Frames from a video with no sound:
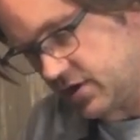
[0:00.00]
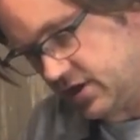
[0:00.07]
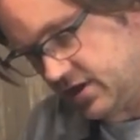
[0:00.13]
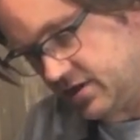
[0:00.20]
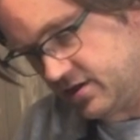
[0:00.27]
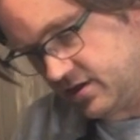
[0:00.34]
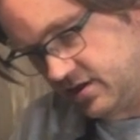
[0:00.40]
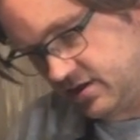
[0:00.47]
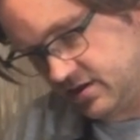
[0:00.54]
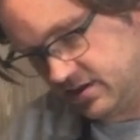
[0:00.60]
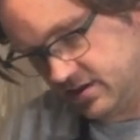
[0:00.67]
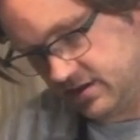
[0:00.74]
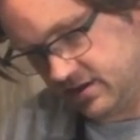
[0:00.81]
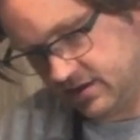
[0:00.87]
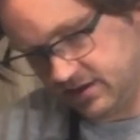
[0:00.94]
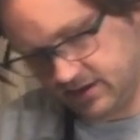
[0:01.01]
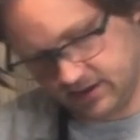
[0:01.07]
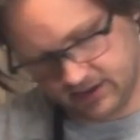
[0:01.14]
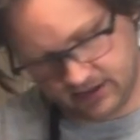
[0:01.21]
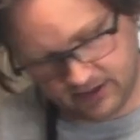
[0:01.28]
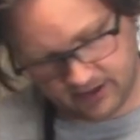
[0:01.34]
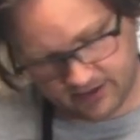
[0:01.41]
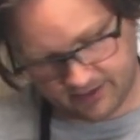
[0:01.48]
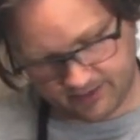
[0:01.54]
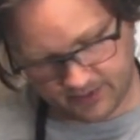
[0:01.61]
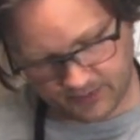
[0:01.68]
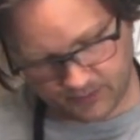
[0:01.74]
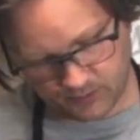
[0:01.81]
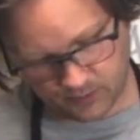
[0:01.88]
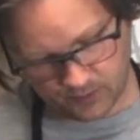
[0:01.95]
in some
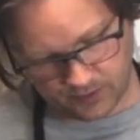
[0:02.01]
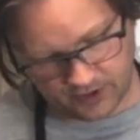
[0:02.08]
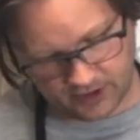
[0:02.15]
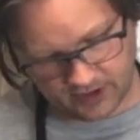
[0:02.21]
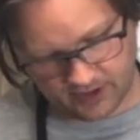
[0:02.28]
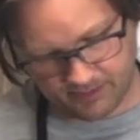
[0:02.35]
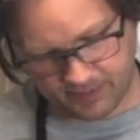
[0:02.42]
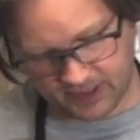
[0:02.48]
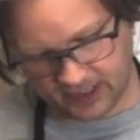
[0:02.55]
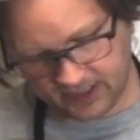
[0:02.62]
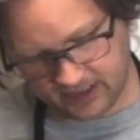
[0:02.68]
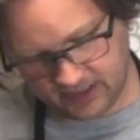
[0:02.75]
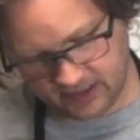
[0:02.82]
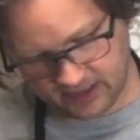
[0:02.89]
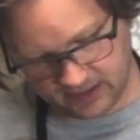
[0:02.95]
really big